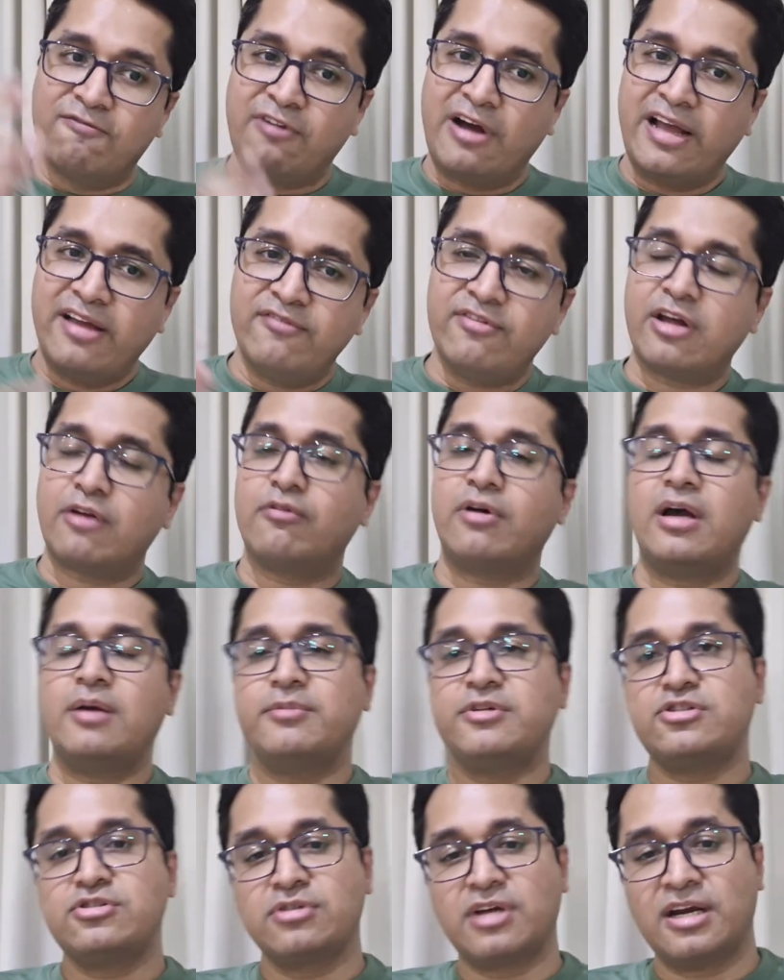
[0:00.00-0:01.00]
five
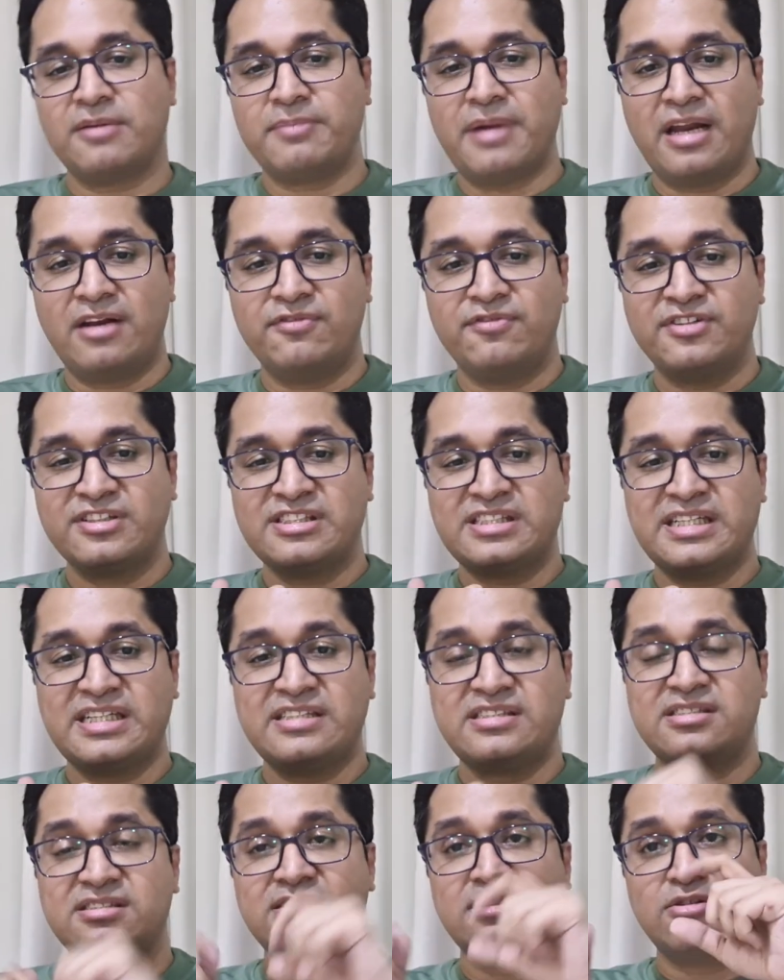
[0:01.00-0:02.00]
requirements to get
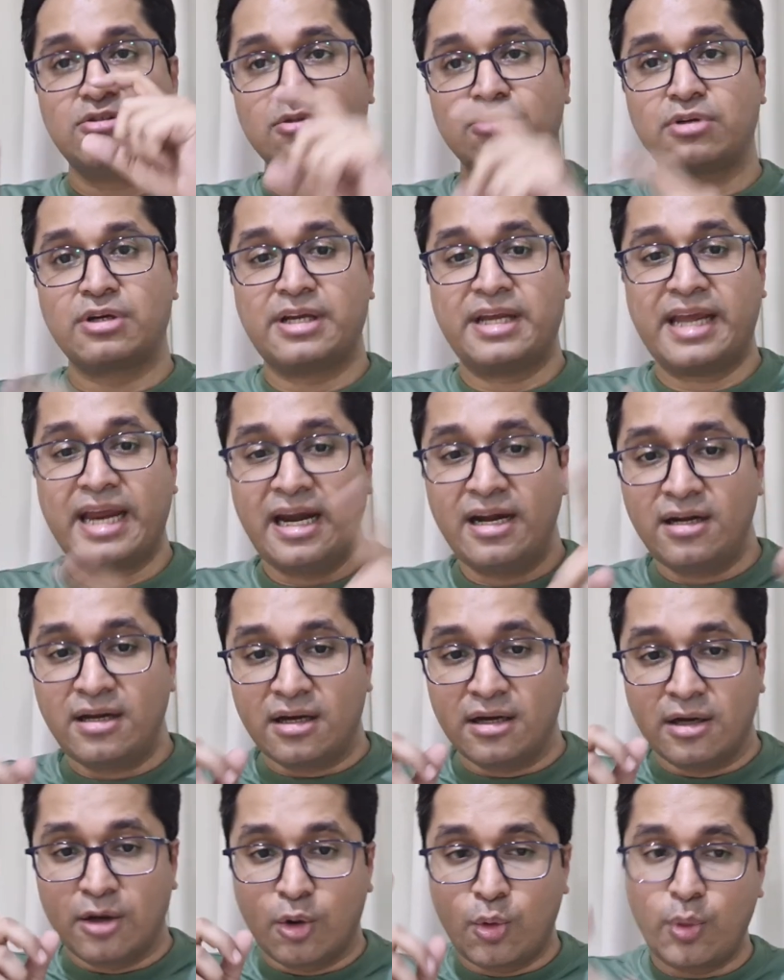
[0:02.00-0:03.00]
manifestation to get
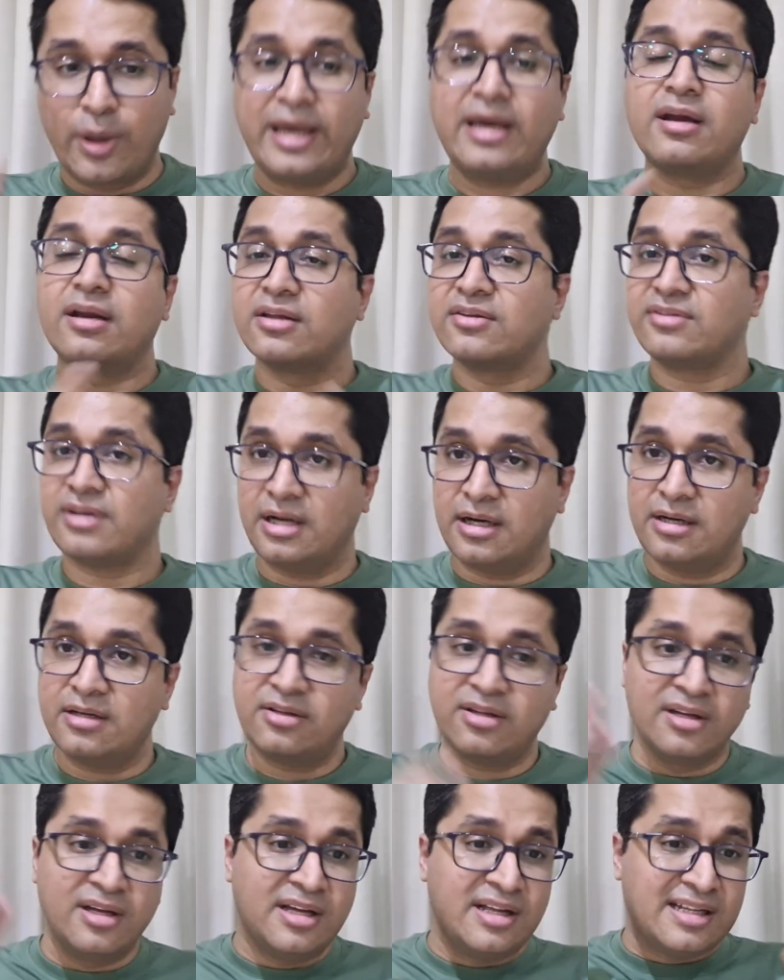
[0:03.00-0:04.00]
quick
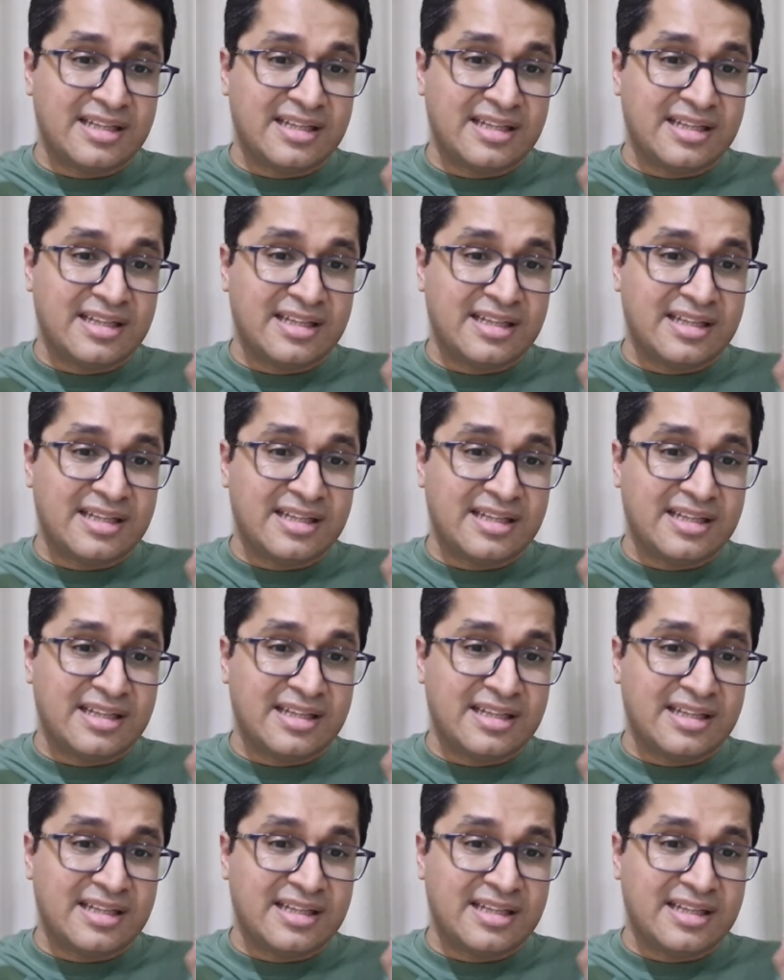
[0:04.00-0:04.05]
results